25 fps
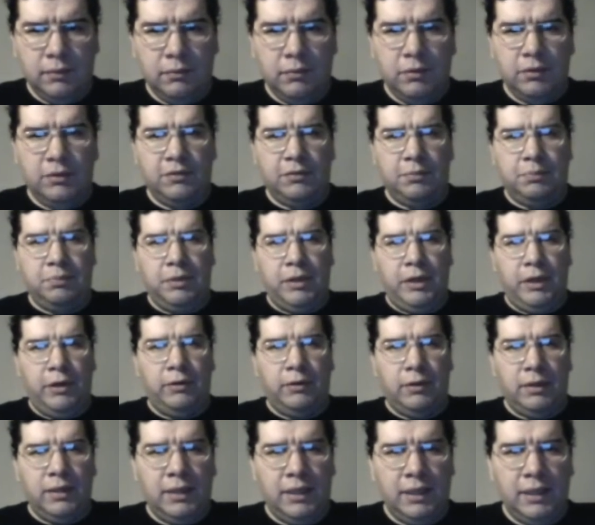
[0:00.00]
which
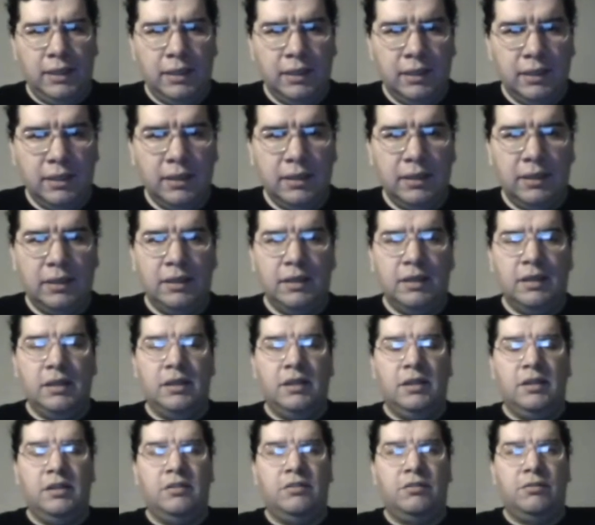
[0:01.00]
apparently
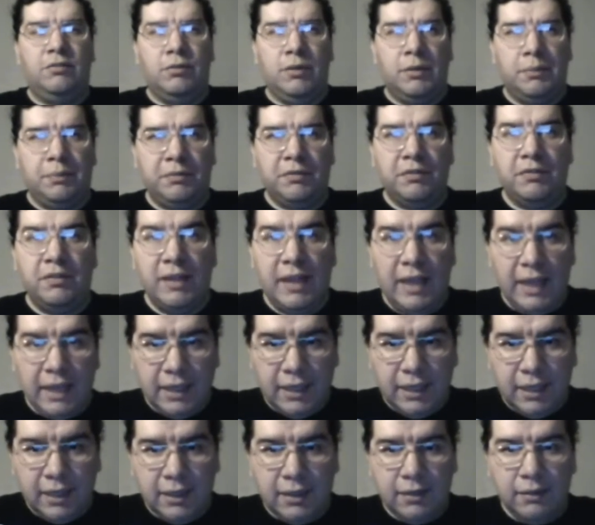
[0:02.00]
he strips
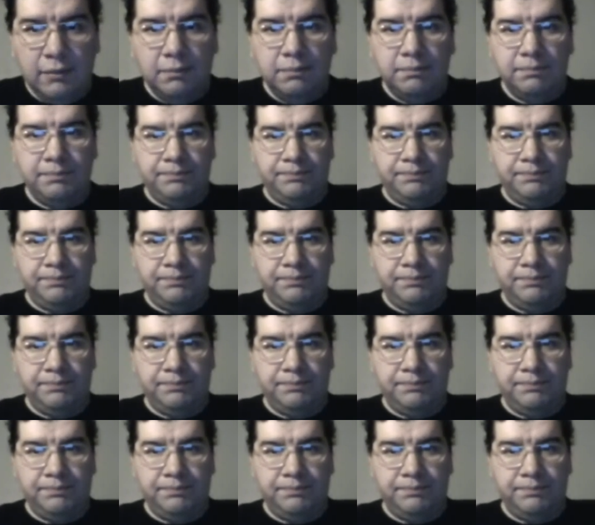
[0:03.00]
naked